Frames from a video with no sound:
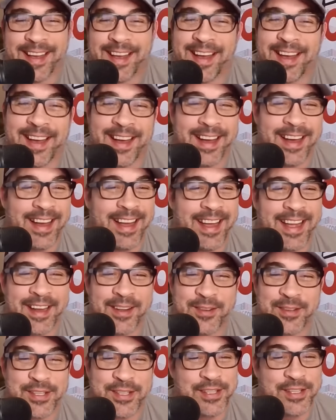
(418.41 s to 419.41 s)
uh, and it
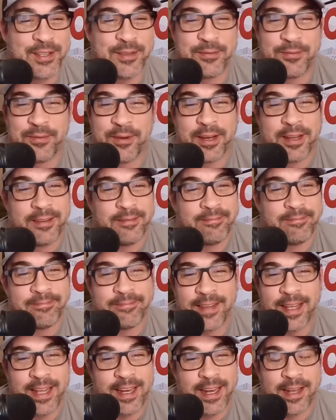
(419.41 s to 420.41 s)
was just too fun.
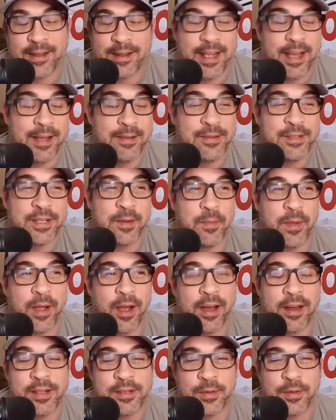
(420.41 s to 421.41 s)
And I, I'm just gonna be
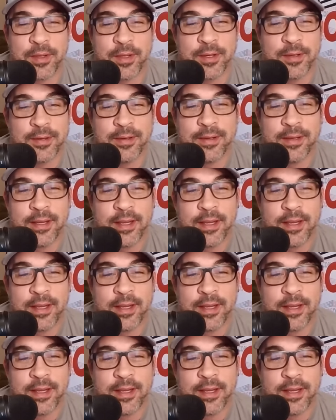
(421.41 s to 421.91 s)
honest with you.